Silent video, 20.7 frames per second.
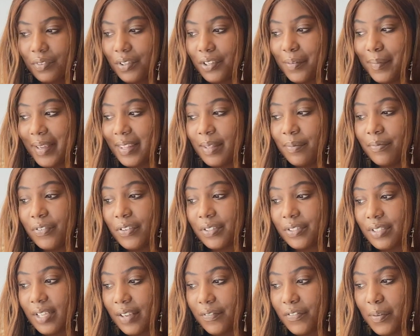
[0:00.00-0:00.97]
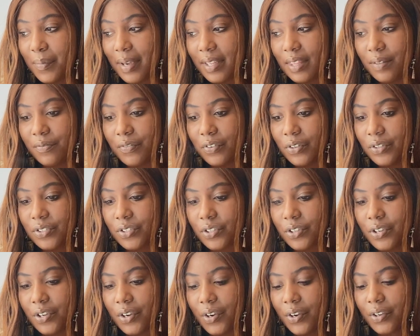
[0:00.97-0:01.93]
You make them feel safe. You make them feel
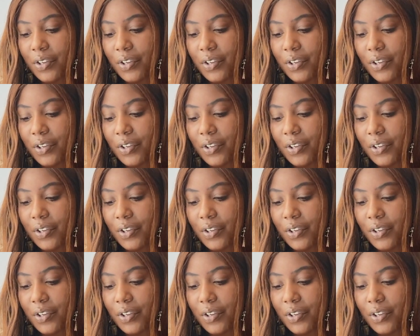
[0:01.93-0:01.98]
secure.